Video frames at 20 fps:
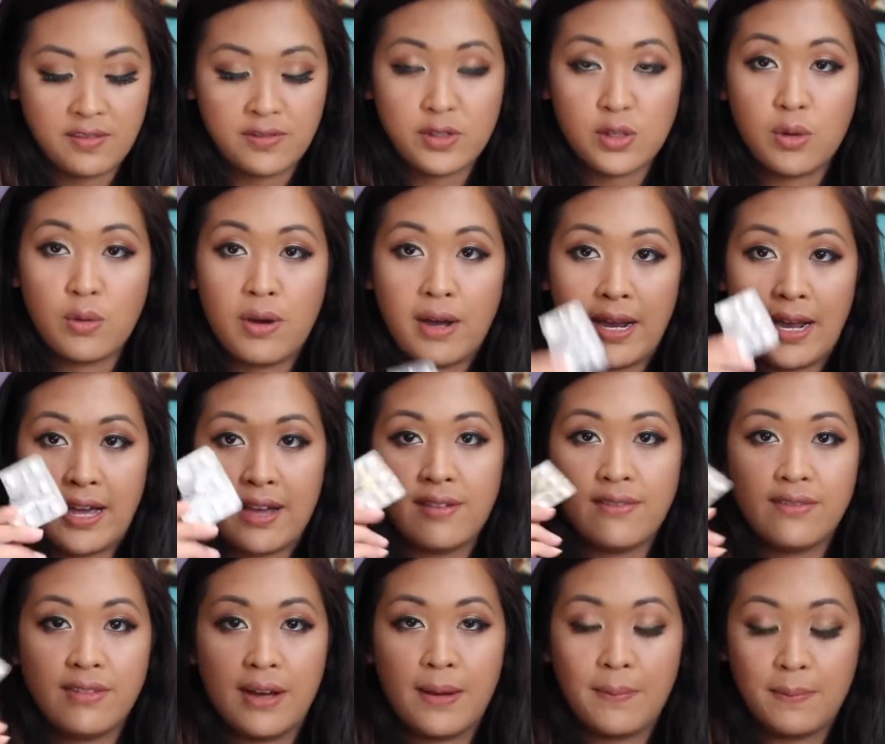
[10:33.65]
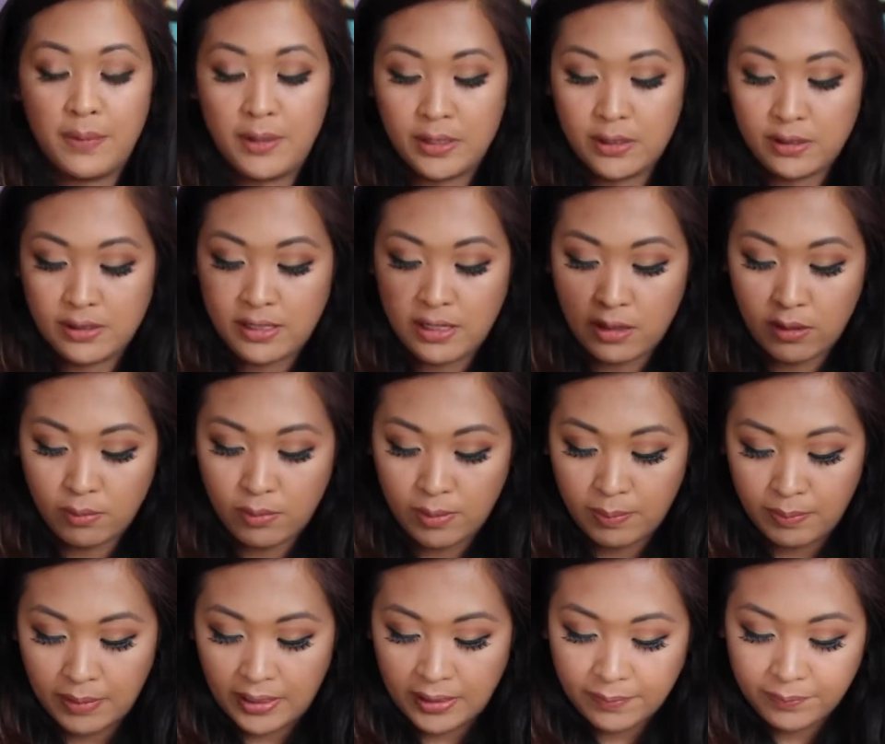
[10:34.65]
So I have pills here with
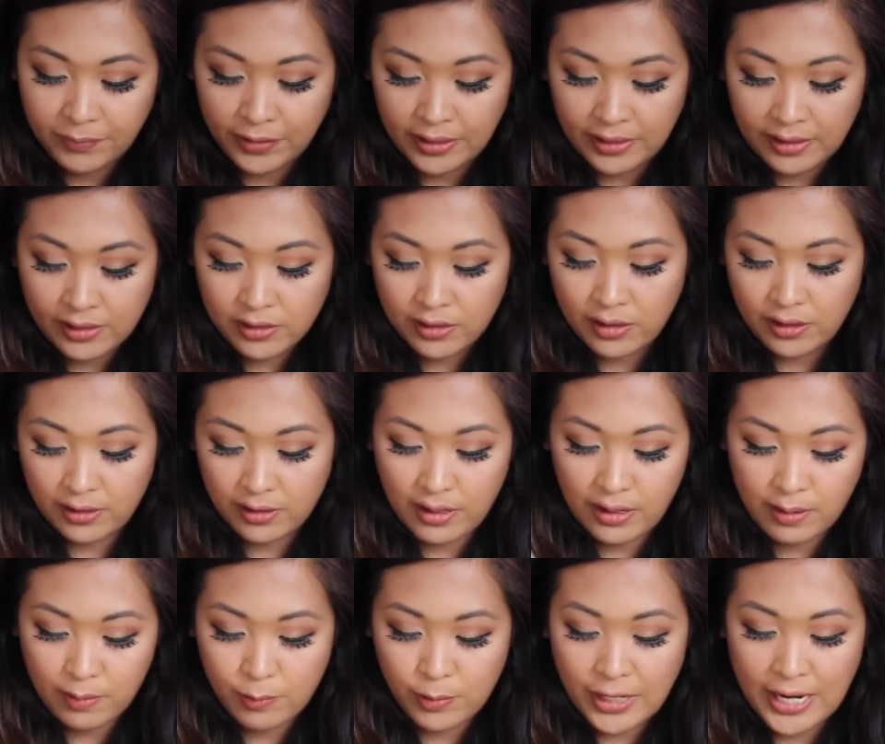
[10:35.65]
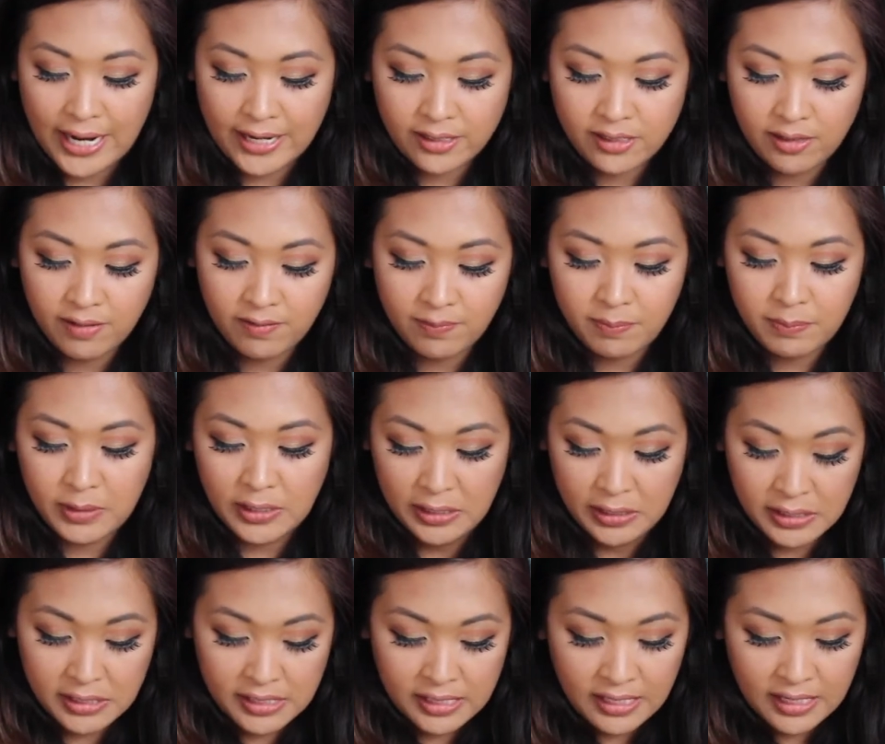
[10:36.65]
me, and these are reactant
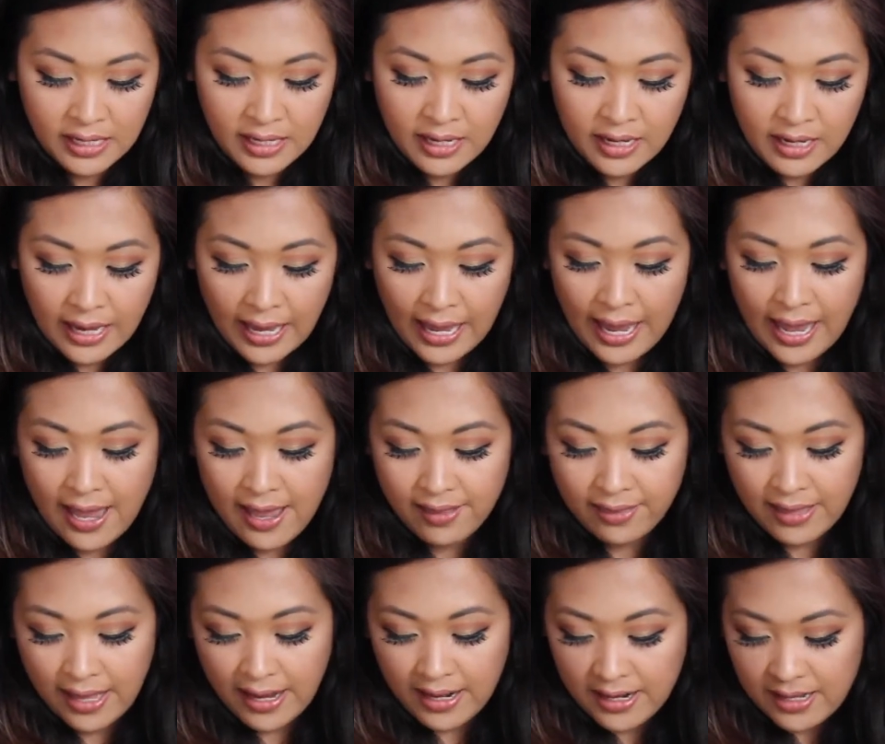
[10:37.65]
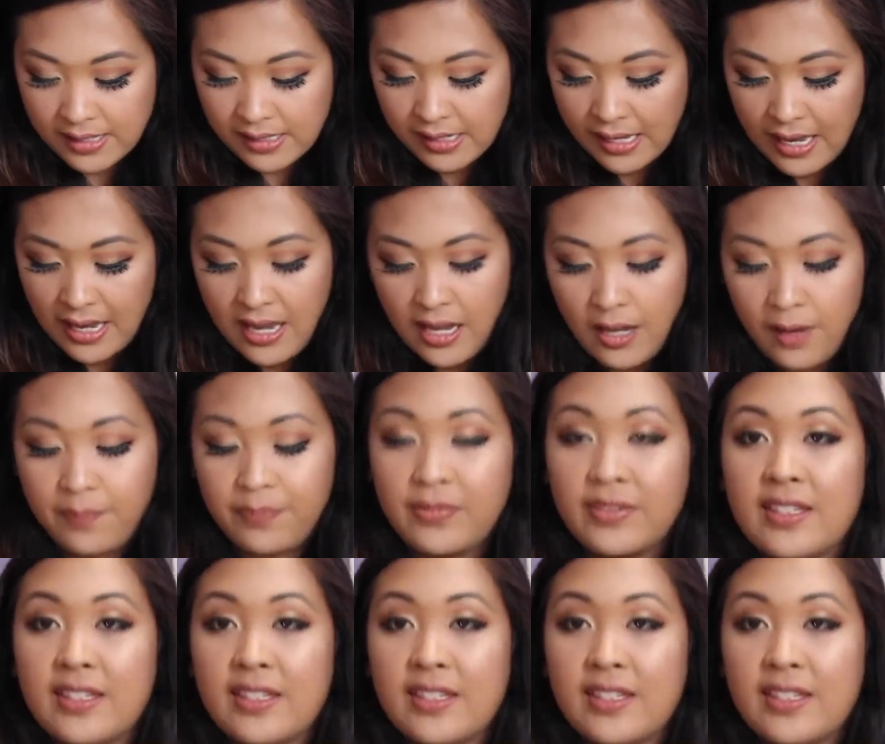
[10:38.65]
pills, and that is it.